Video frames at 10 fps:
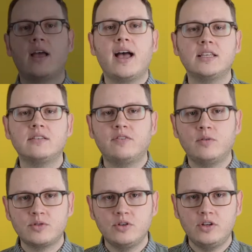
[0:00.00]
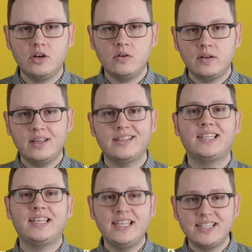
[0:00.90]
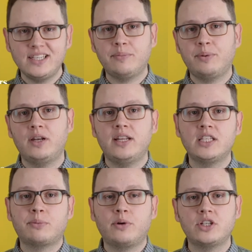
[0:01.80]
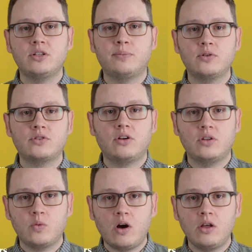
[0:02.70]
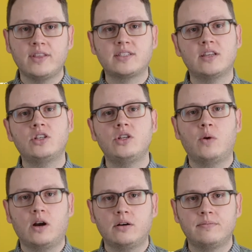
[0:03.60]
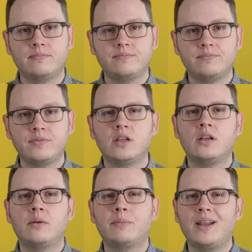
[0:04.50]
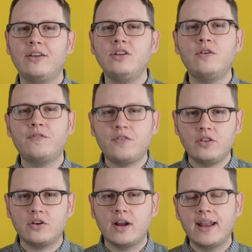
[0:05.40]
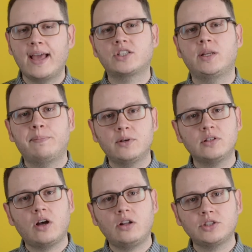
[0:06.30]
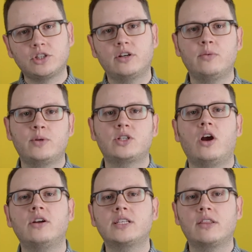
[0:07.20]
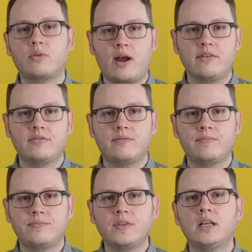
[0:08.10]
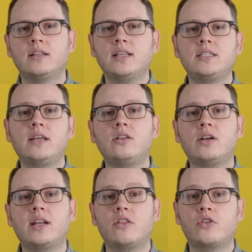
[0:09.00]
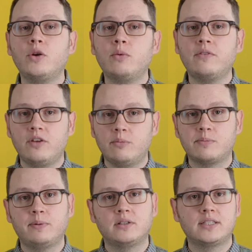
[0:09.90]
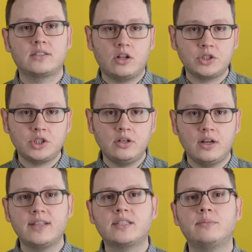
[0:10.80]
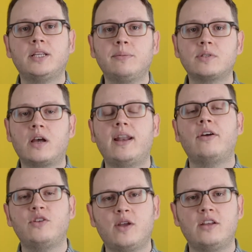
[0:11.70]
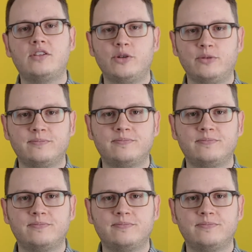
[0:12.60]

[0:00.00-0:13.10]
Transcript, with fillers: As a film studio, it's easy to put an inspirational poster on the wall that says who you are. But how do you go further and actually build a culture in which artists can thrive? Let's take a look at how 31 Films builds its culture and some tips on how you can too.